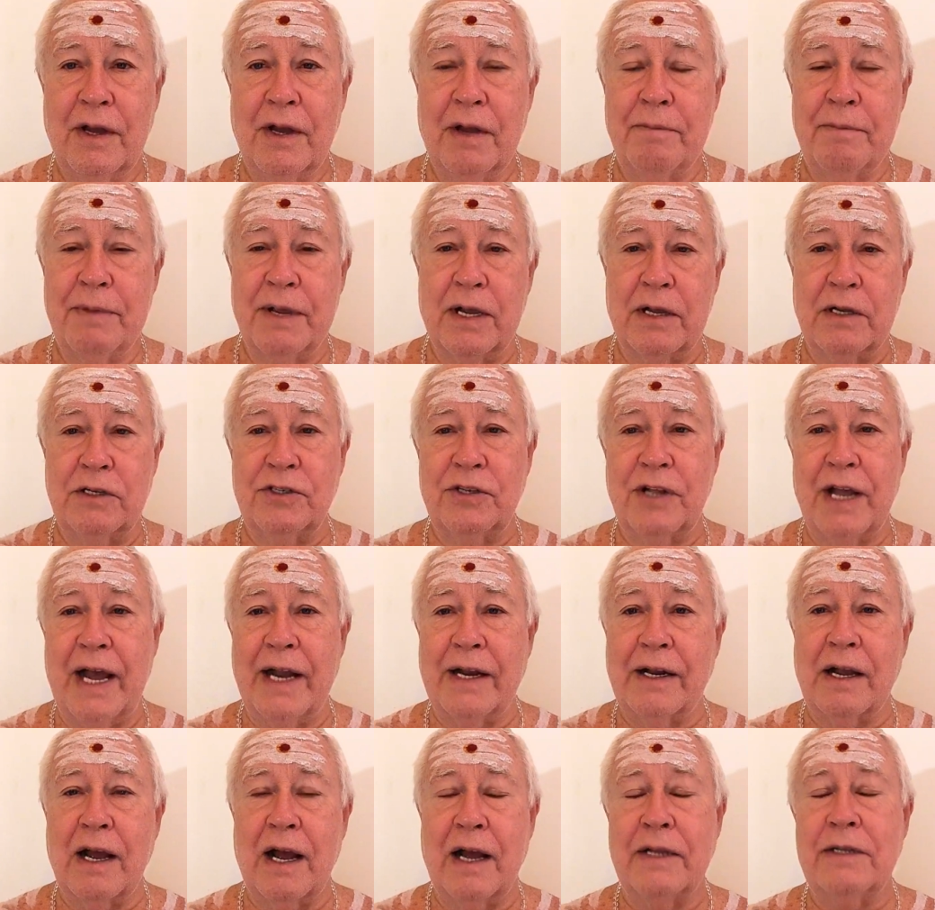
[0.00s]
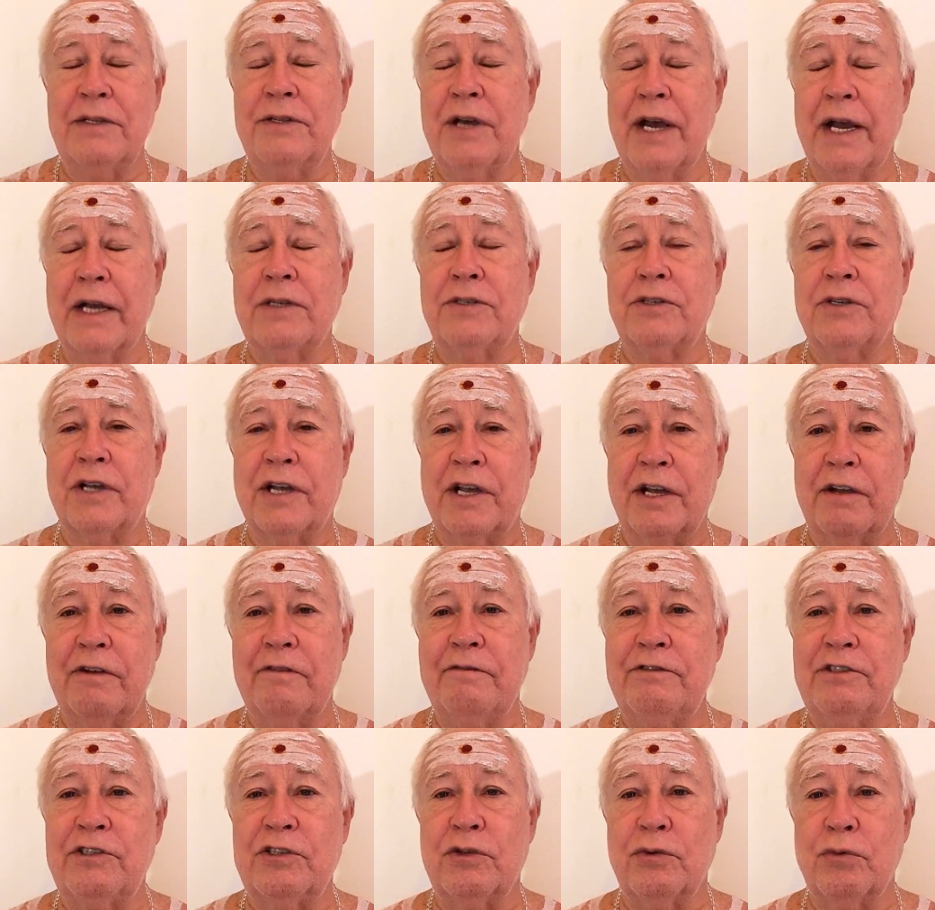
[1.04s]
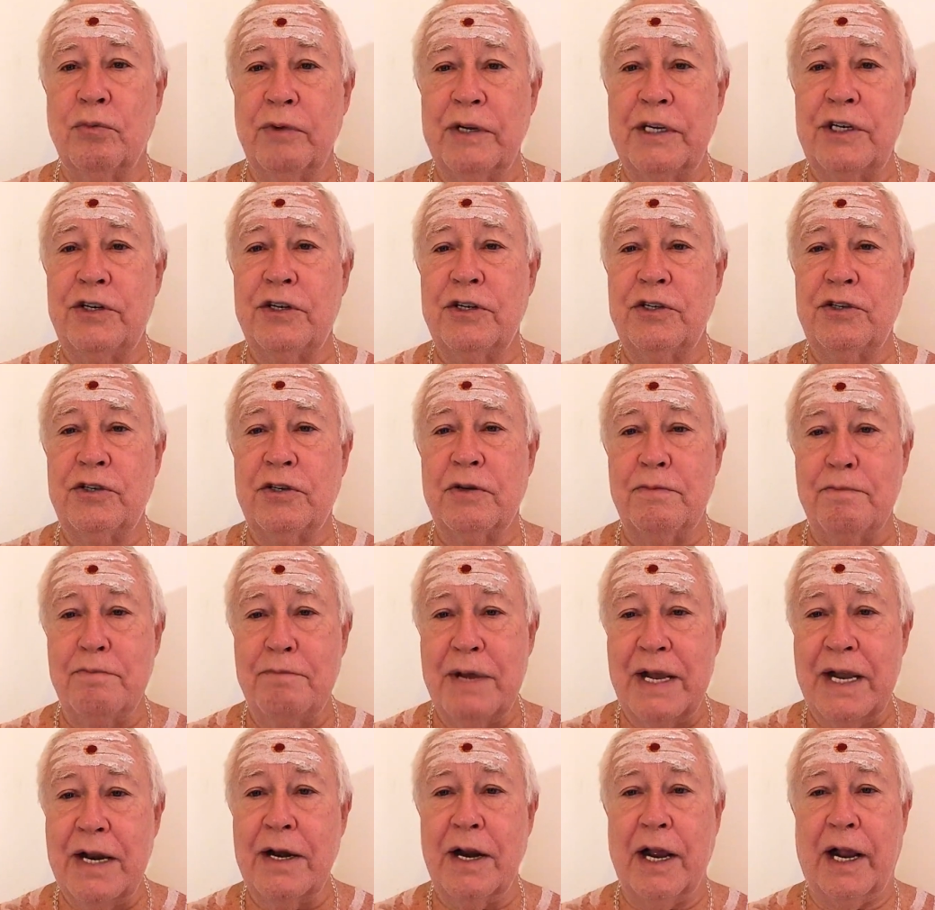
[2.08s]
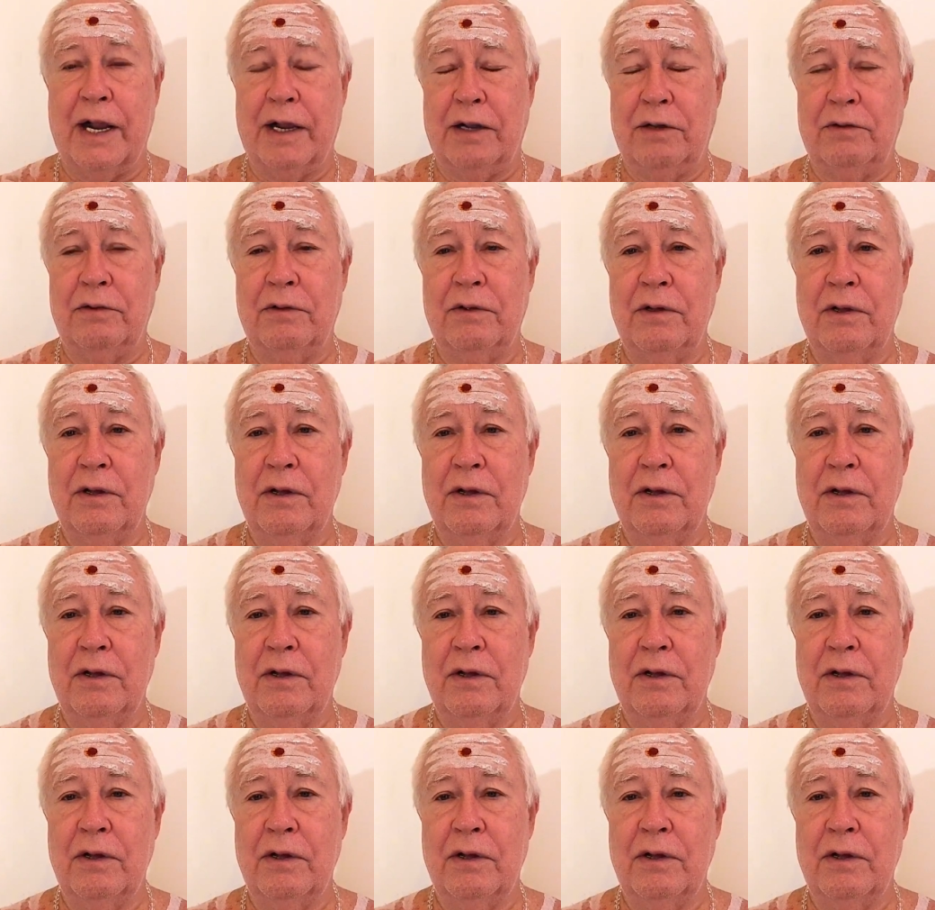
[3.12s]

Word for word: Because that context gives the richest meaning